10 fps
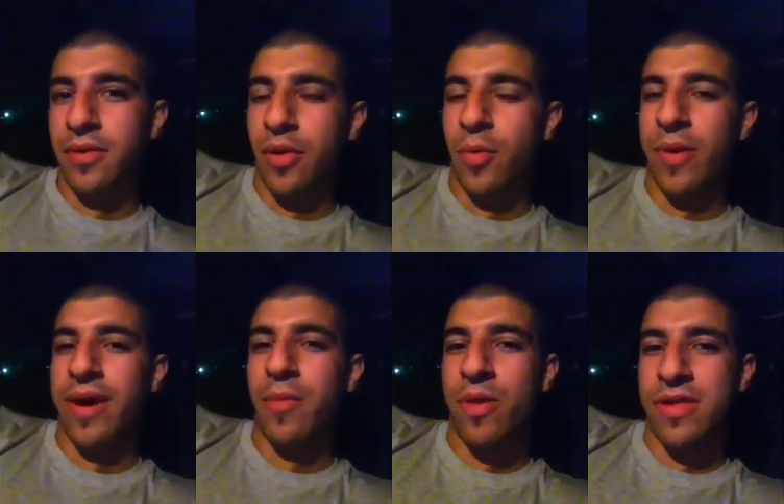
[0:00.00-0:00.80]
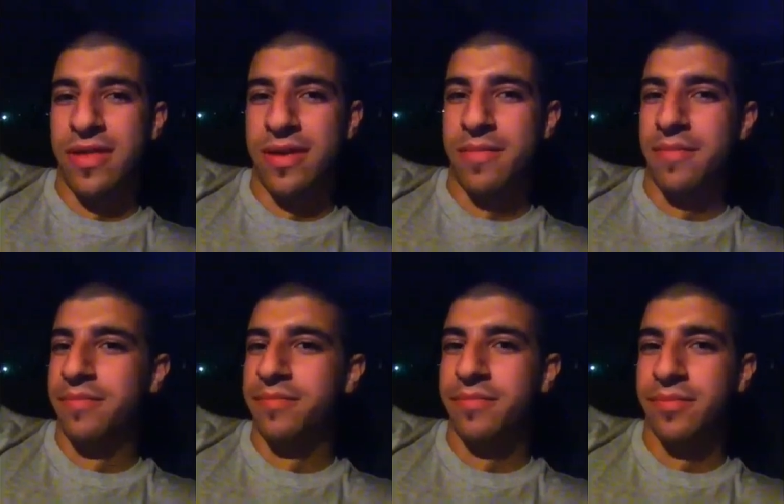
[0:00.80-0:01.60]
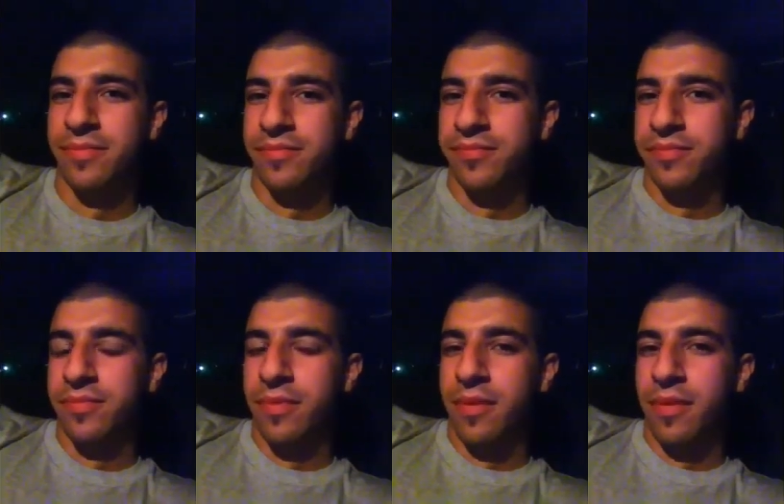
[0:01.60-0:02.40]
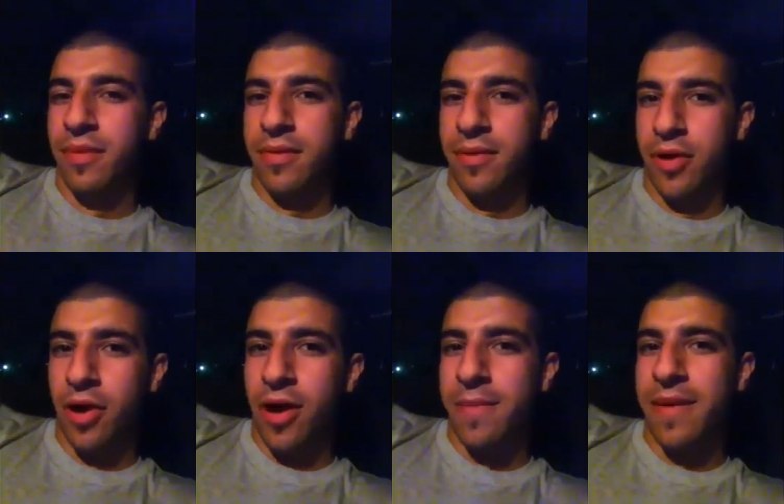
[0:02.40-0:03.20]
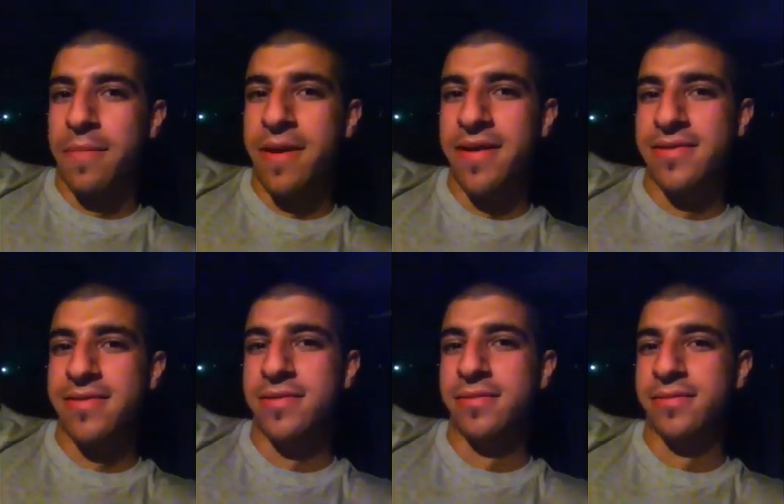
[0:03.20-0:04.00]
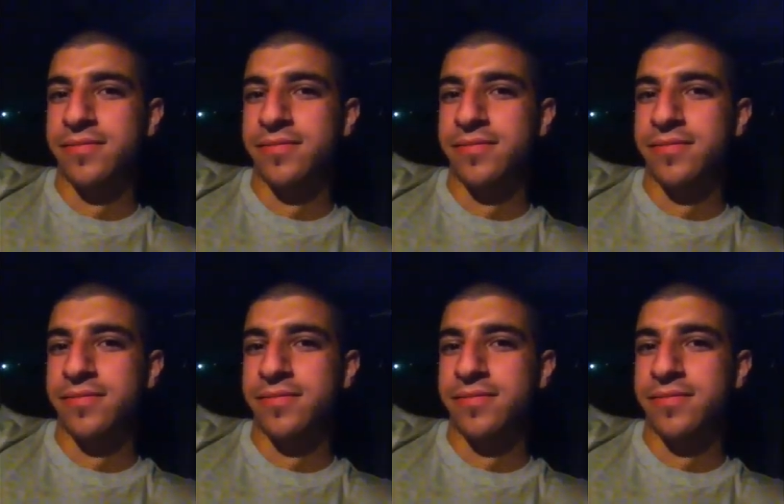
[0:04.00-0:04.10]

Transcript: You know, when I'm with Him, you know, I'm at peace.